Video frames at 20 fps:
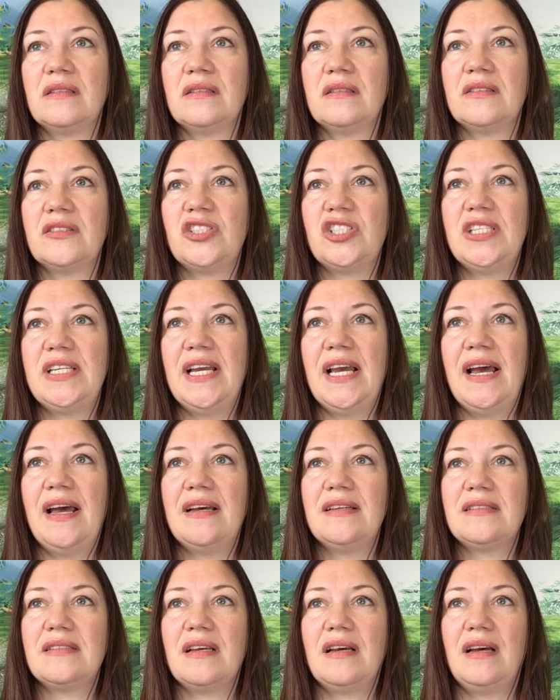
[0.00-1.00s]
She
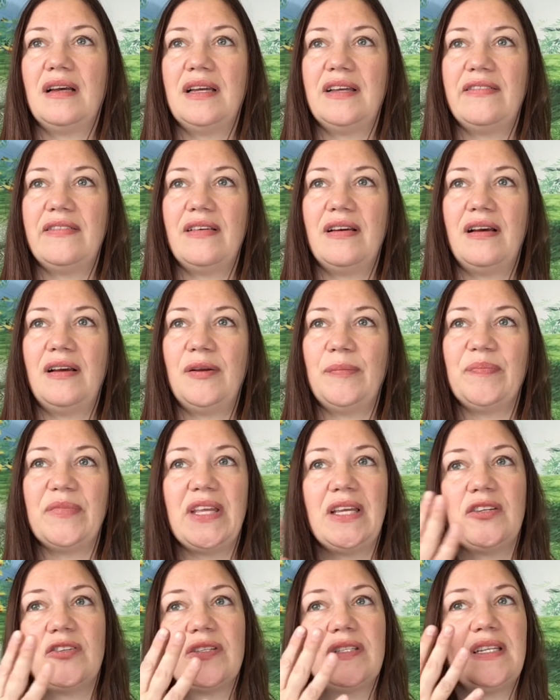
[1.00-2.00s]
has
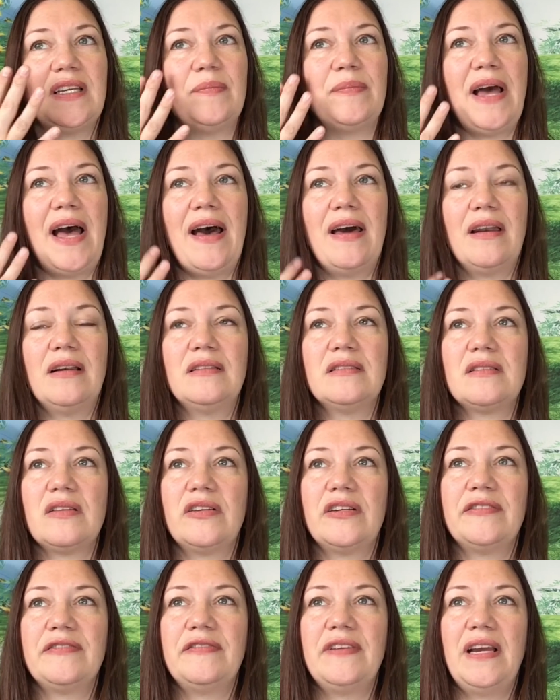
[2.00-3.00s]
interesting patterns on her
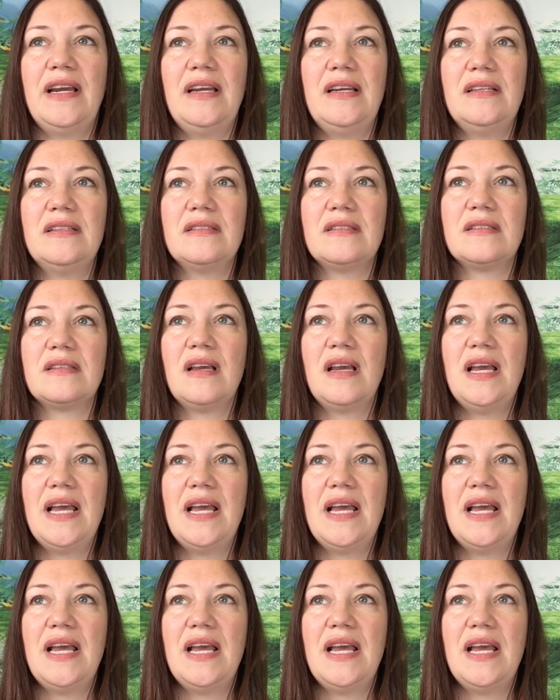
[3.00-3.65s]
face